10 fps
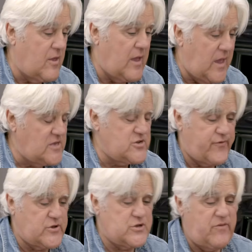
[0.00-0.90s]
the age
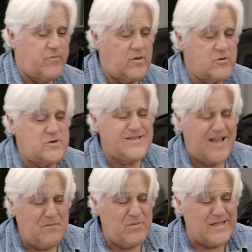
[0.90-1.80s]
of achievement. It was just
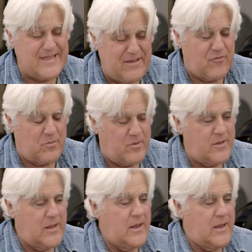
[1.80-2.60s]
unbelievable.